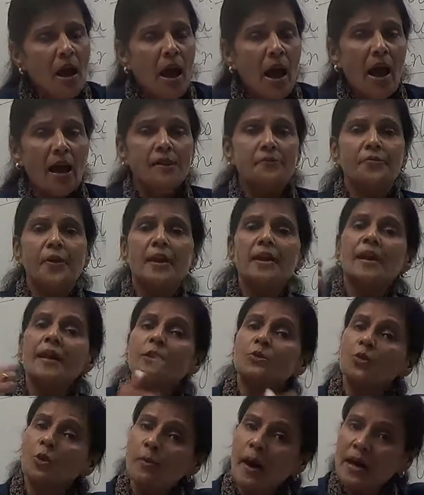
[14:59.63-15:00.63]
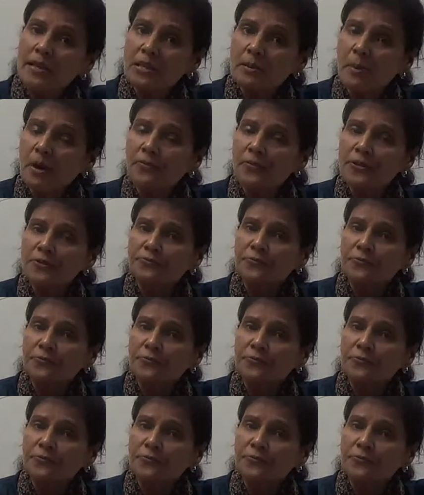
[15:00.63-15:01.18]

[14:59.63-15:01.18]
And when Hindu Mahasabha was